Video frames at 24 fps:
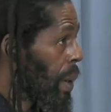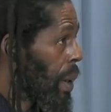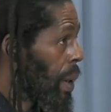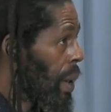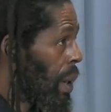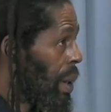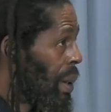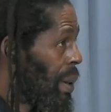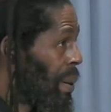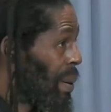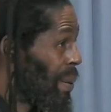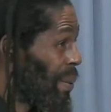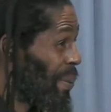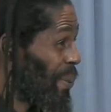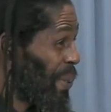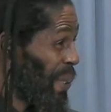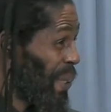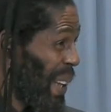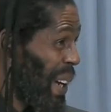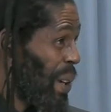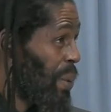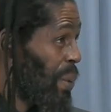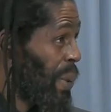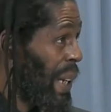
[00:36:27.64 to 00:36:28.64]
And for
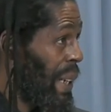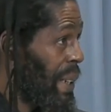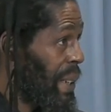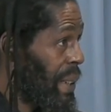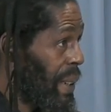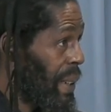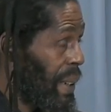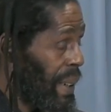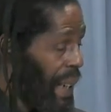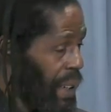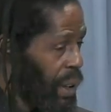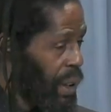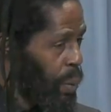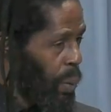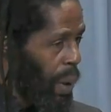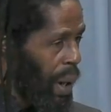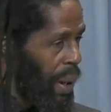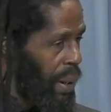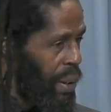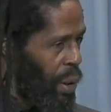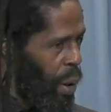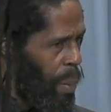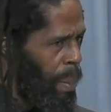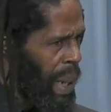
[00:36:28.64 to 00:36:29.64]
that reason, that's why
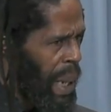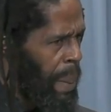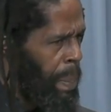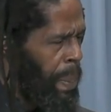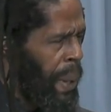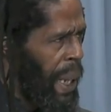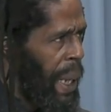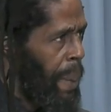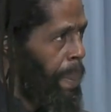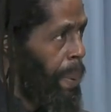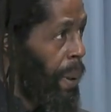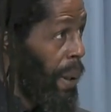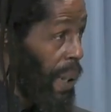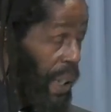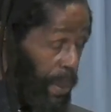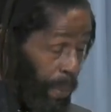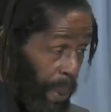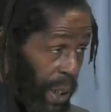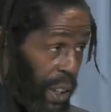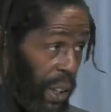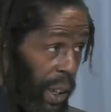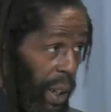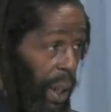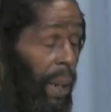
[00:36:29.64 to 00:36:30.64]
not many people,
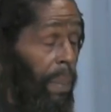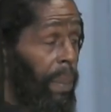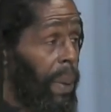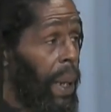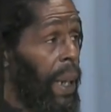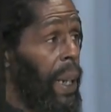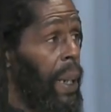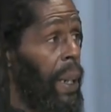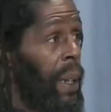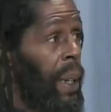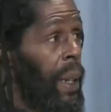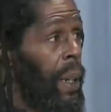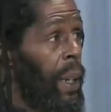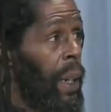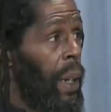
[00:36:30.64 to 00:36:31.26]
especially like me,